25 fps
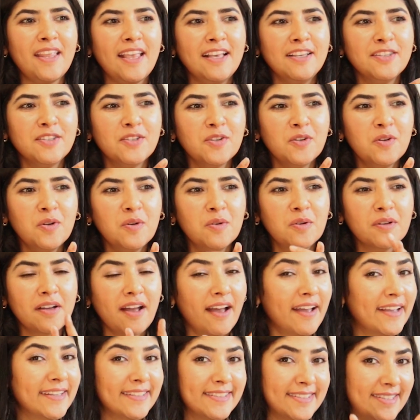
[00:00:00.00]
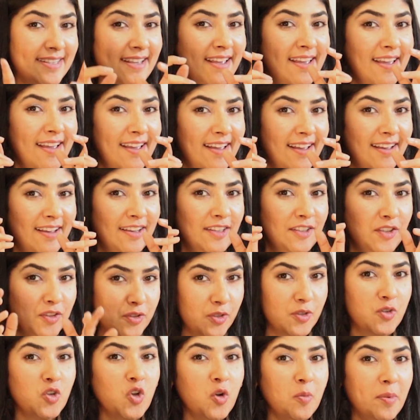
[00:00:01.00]
So guys, you
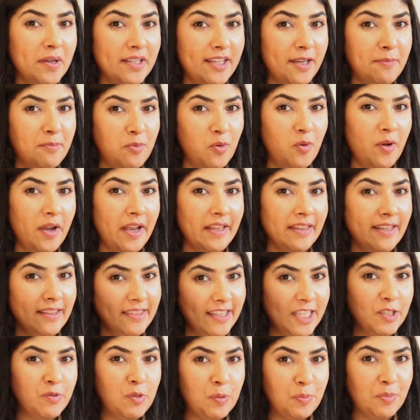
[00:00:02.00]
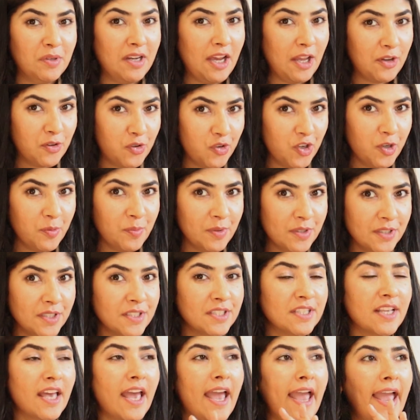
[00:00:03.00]
should know by that point that these people are
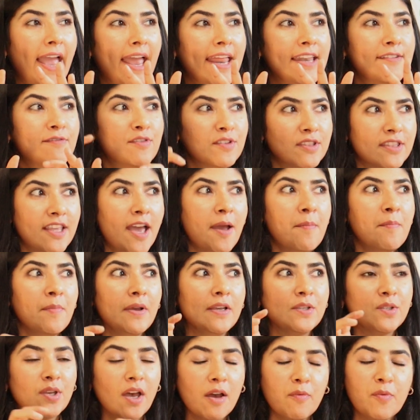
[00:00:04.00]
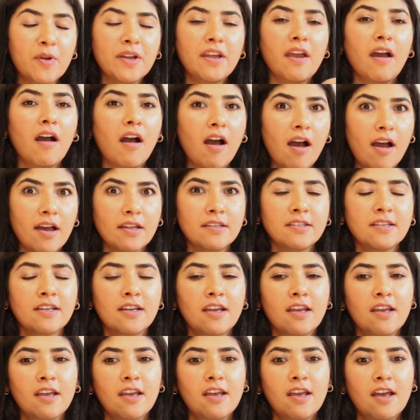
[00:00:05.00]
dreamers, and for them it's very hard
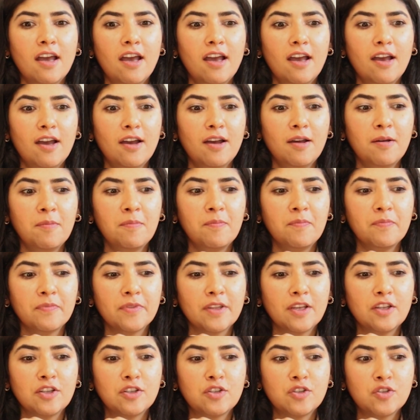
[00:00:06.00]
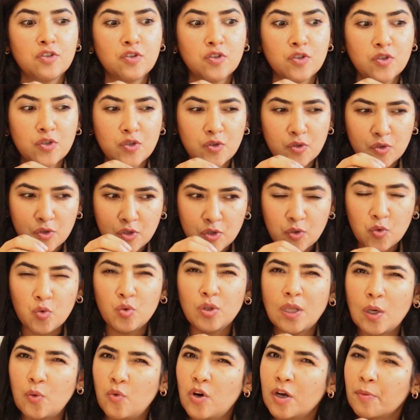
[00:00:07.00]
to do
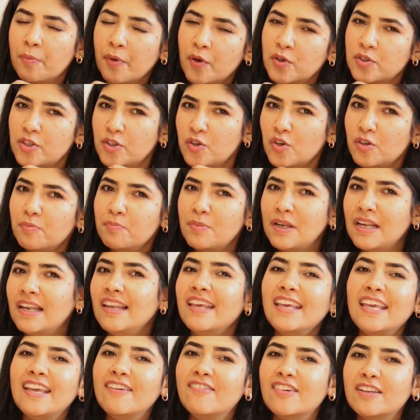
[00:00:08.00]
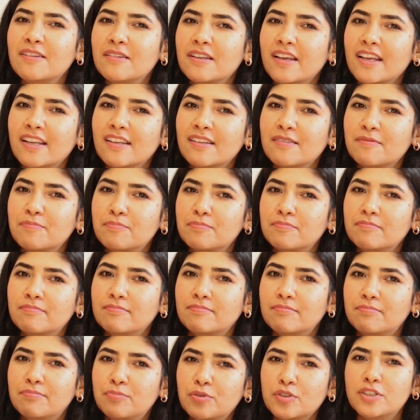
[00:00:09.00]
the work because they don't believe in
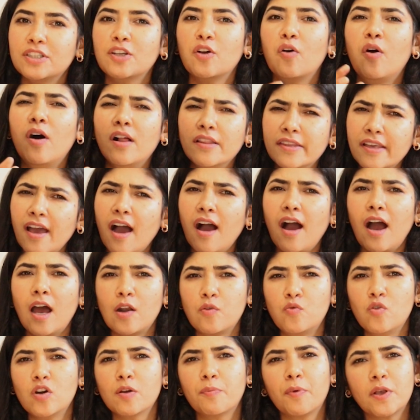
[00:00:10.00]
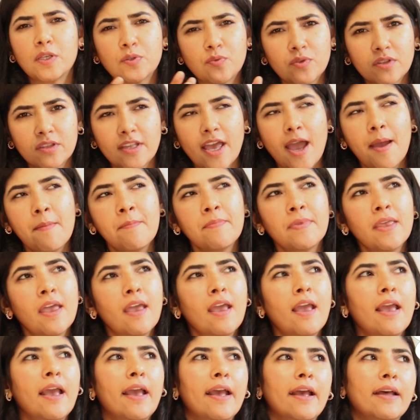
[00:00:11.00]
putting all the hard work, because for them
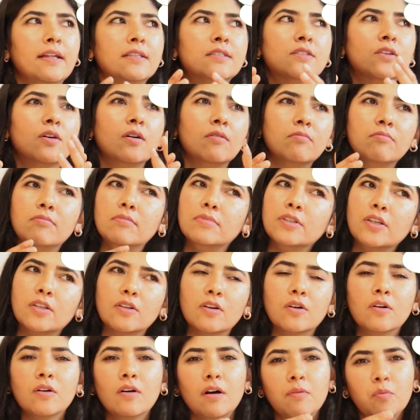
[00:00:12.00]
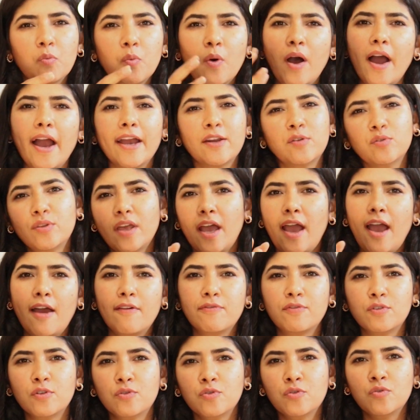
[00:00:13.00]
it's, why do they
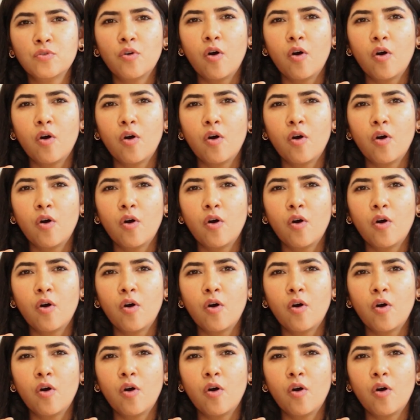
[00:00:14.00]
have to do